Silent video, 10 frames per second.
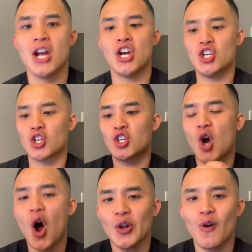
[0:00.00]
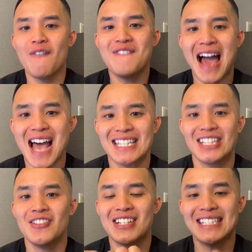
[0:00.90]
your
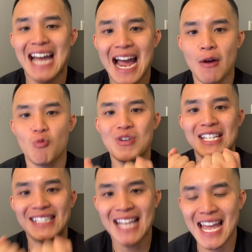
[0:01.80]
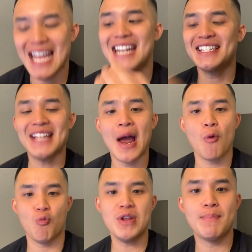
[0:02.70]
cardiovascular does not reset, it does not
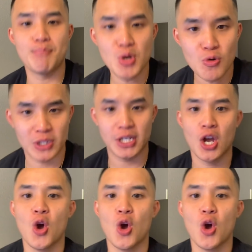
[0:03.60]
reboot,